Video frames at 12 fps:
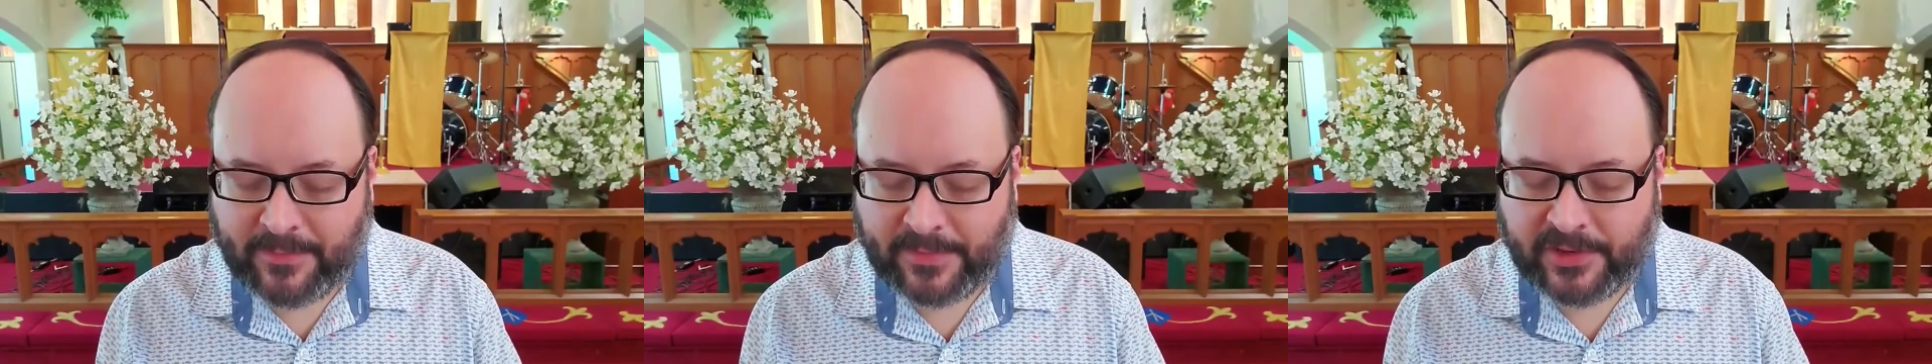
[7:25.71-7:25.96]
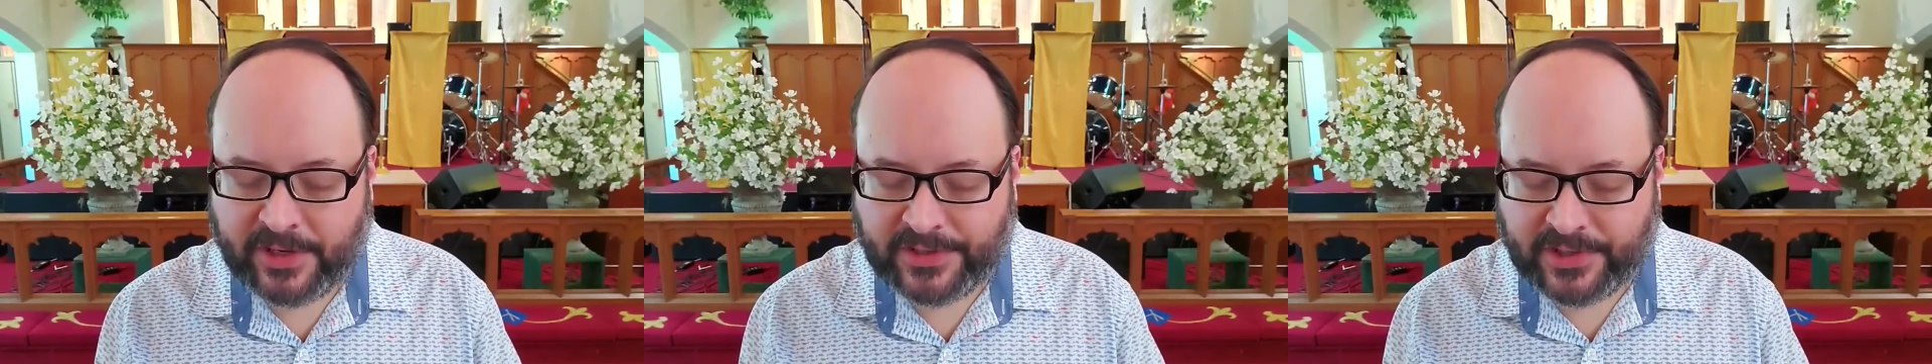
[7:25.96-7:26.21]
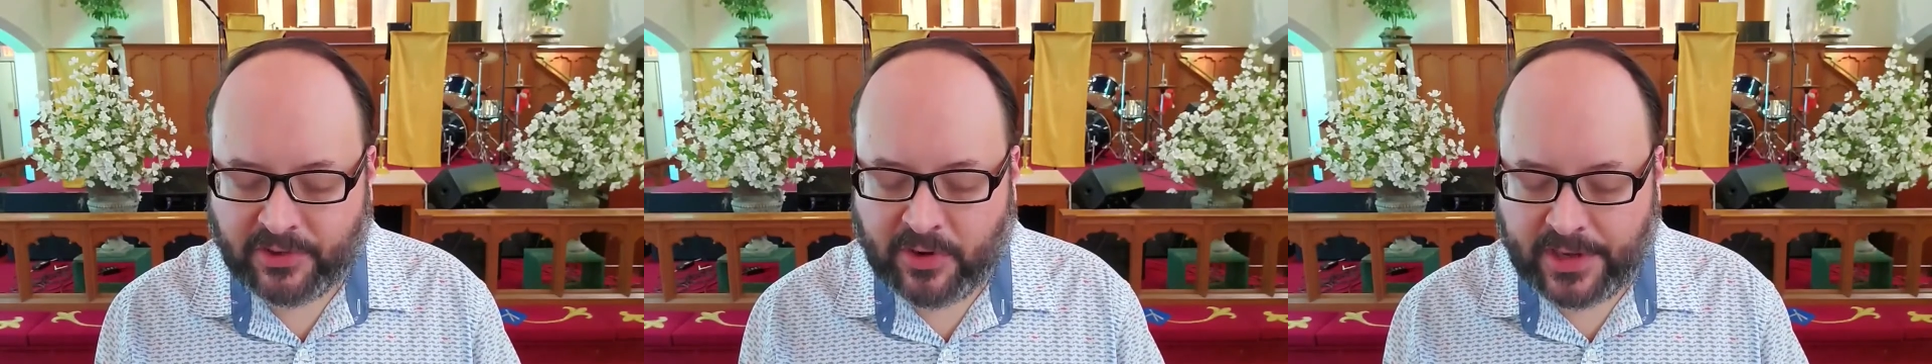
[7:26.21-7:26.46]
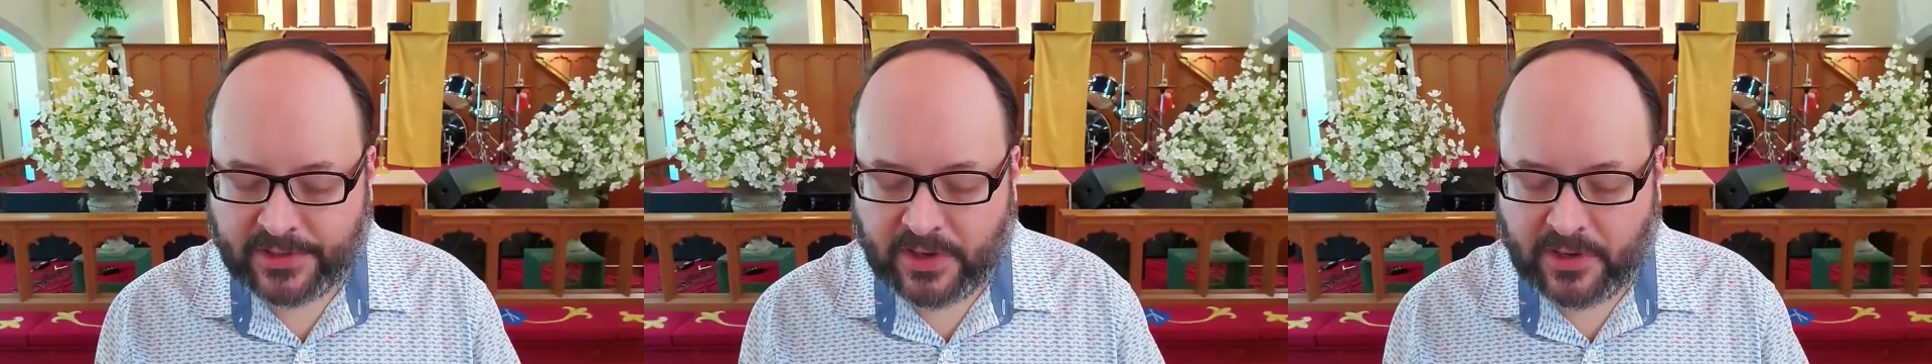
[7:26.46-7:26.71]
Jesus
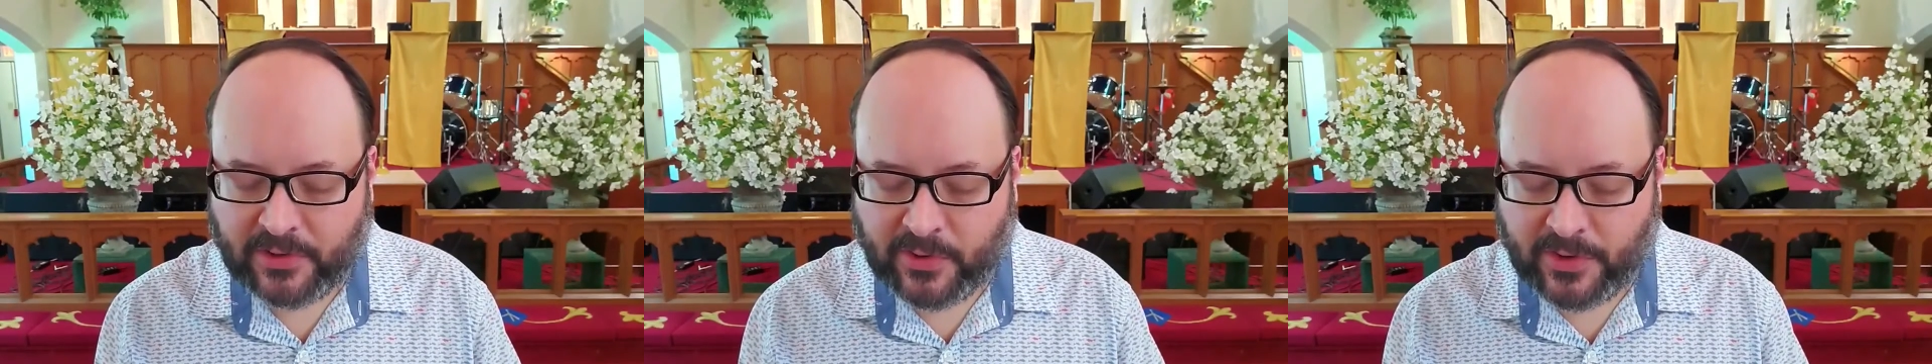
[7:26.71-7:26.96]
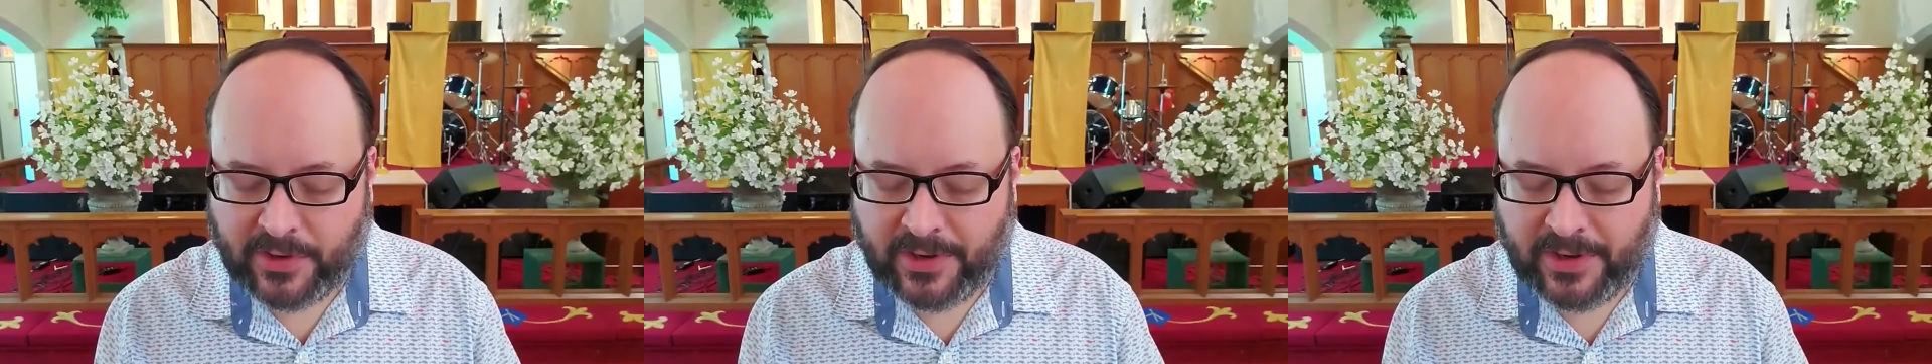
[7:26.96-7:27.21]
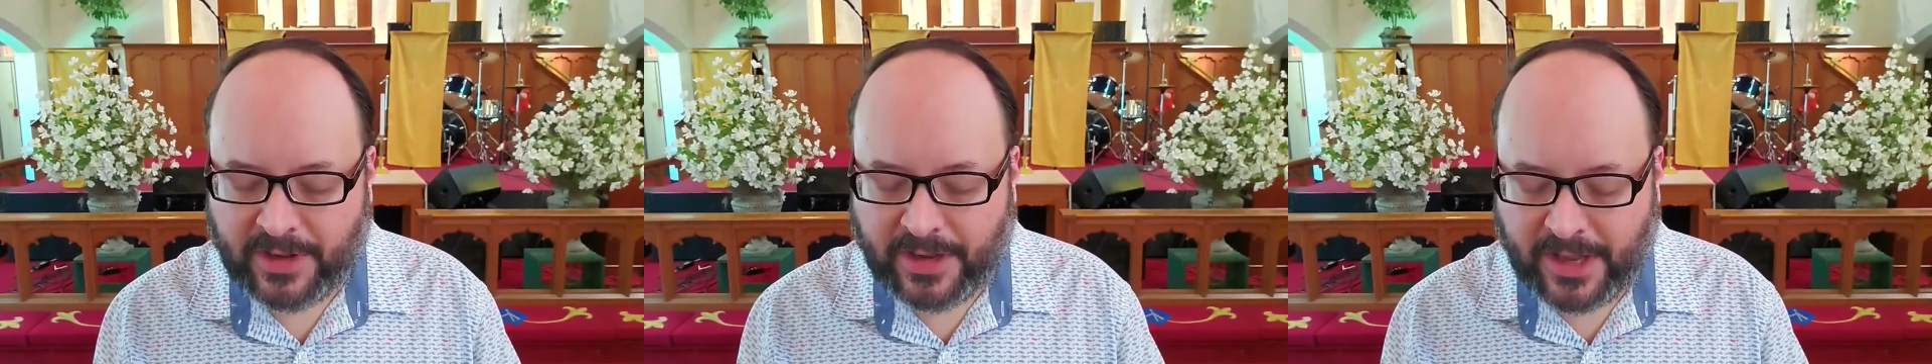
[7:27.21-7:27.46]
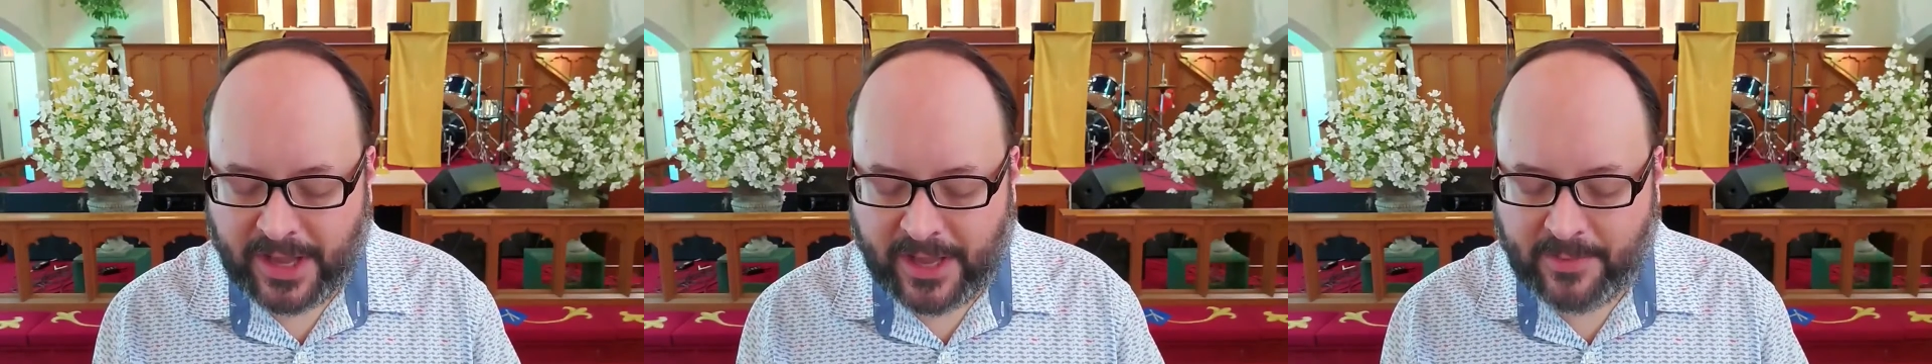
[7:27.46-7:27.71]
Christ our Lord.
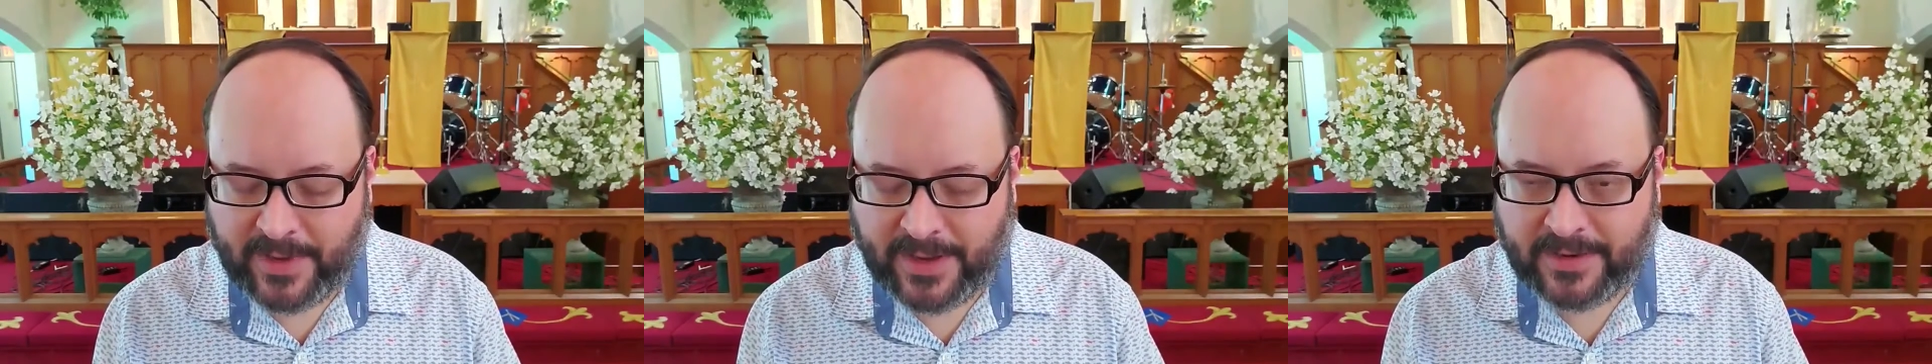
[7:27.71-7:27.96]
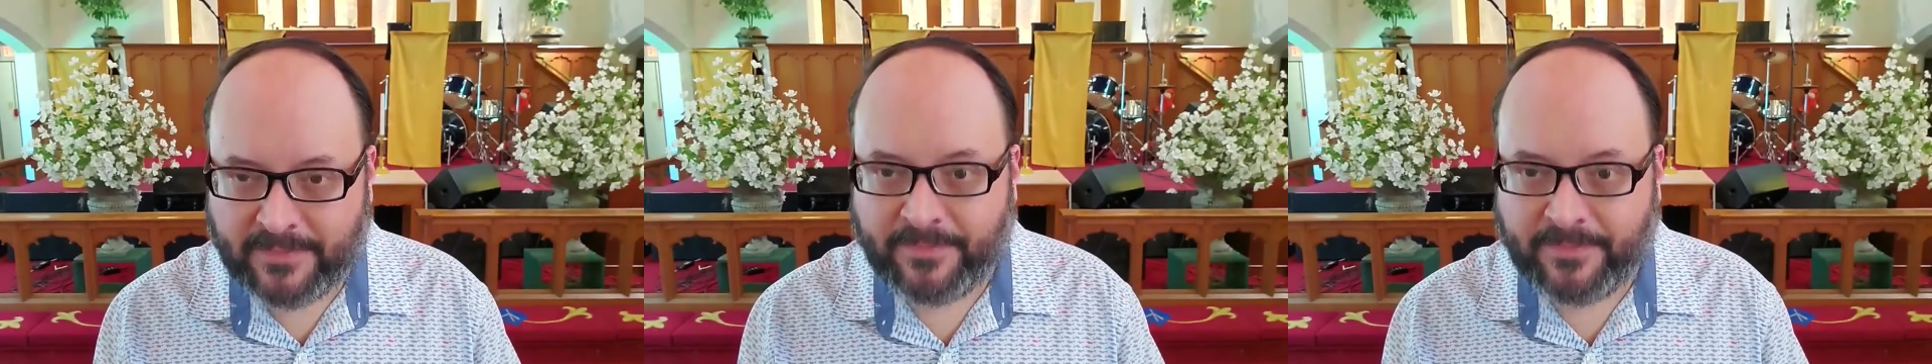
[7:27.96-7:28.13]
Amen.